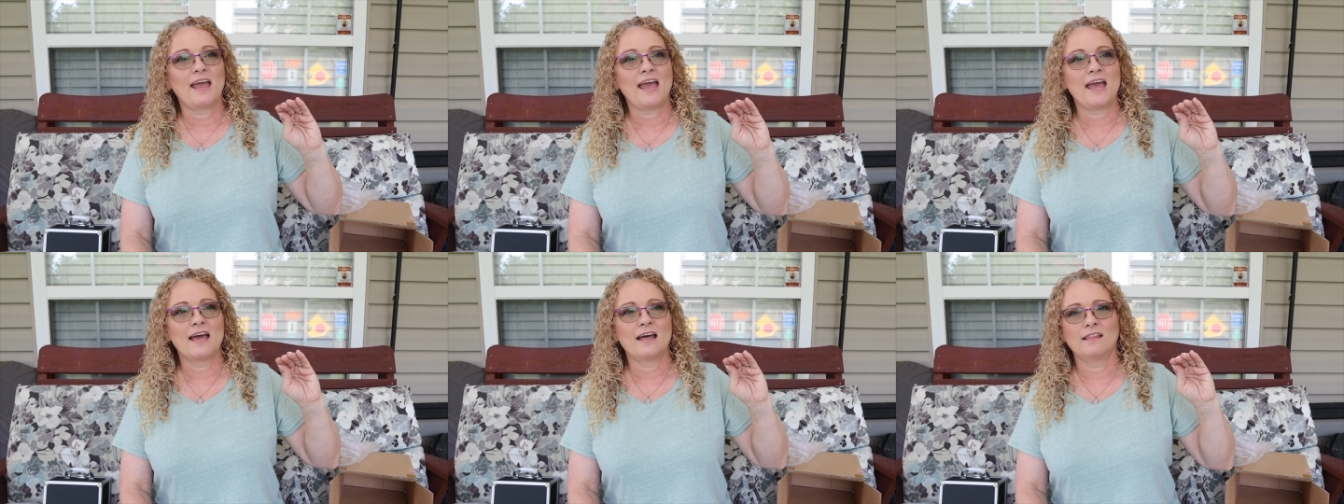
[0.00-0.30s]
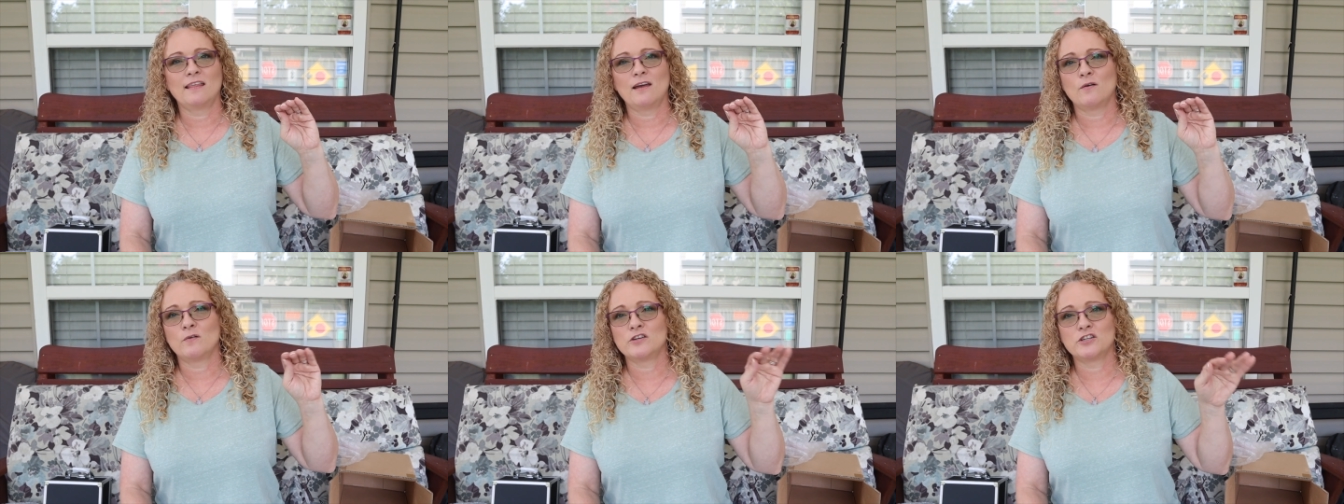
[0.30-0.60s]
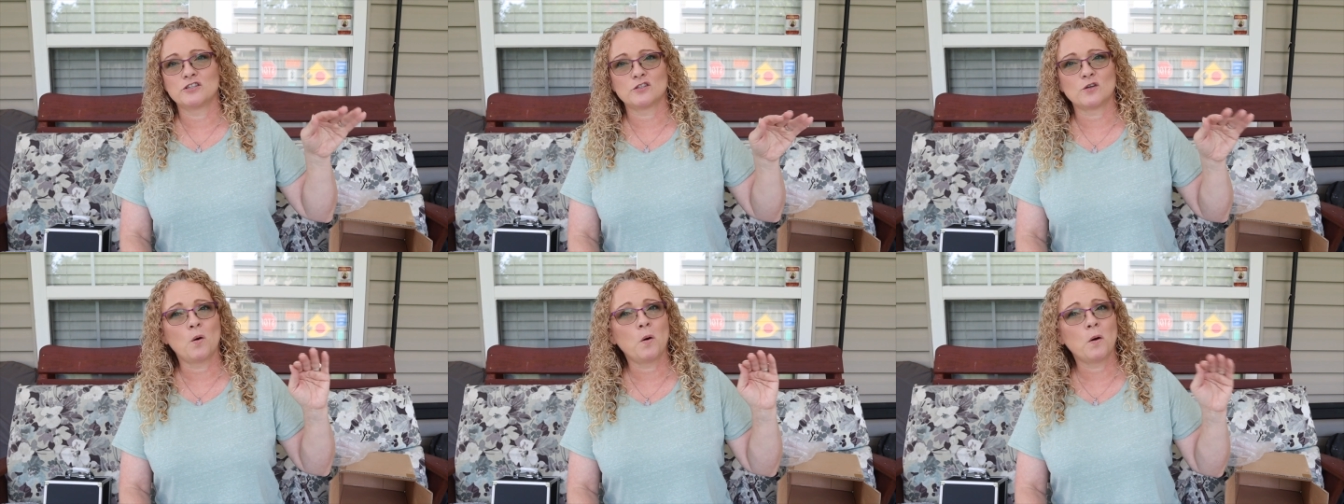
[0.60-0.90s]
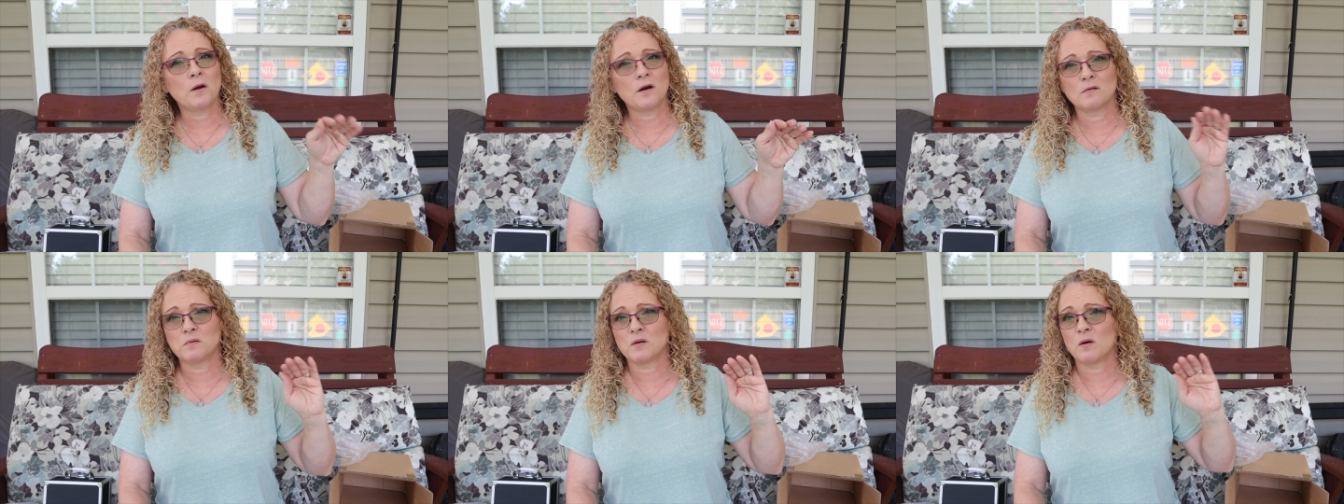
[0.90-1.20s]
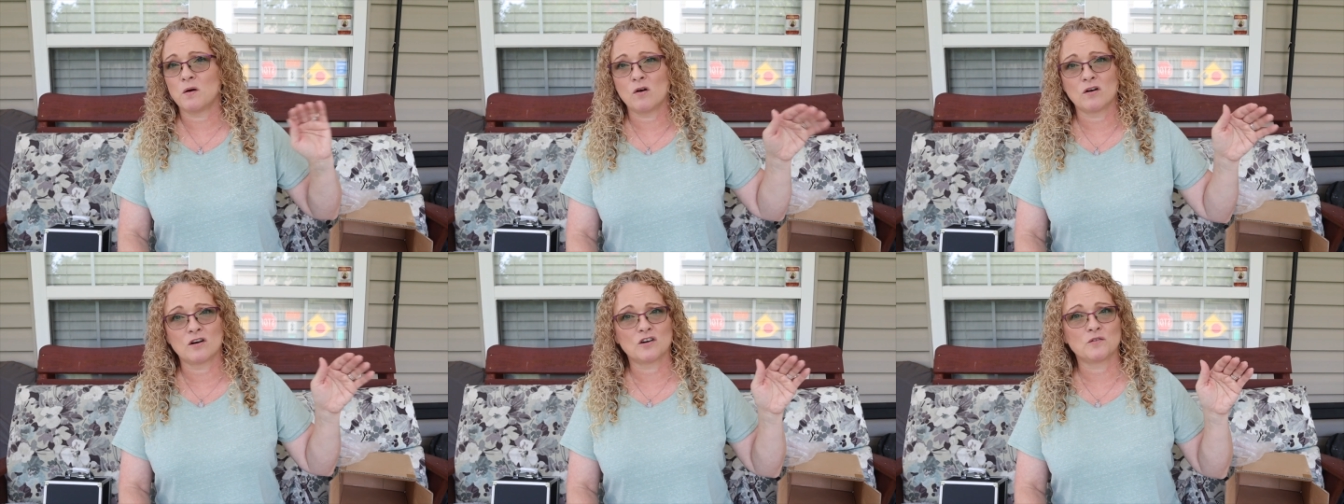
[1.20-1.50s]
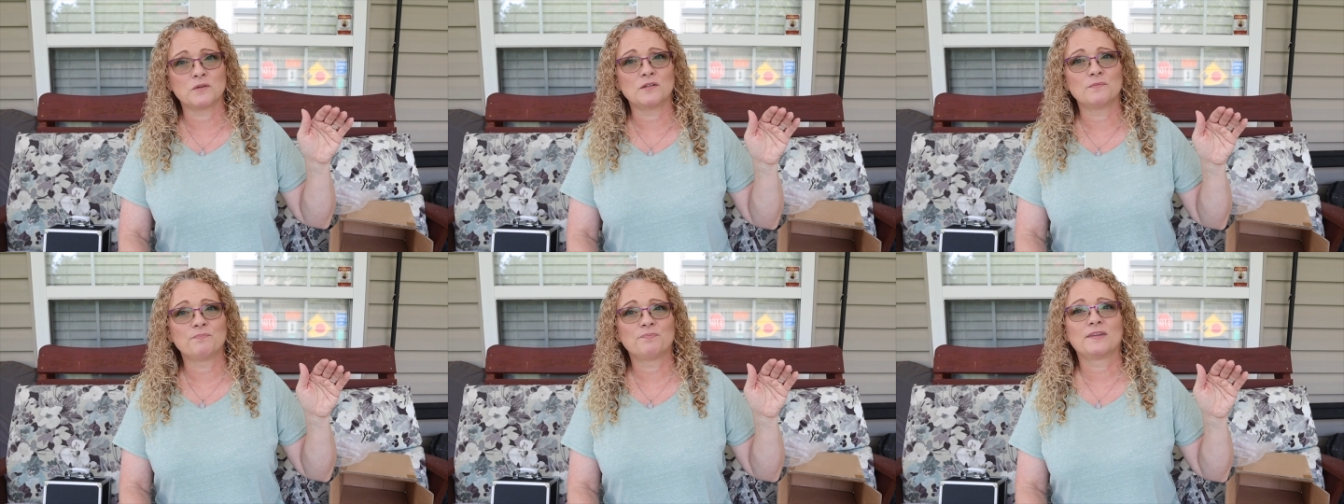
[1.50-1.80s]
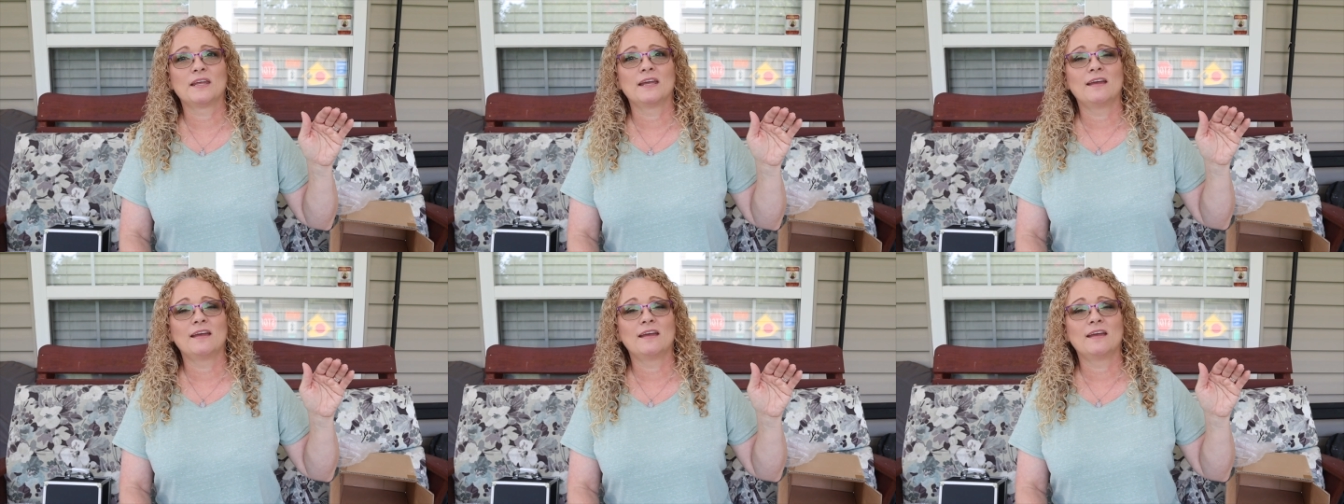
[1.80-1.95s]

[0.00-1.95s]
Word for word: and they were just horrible, horrible.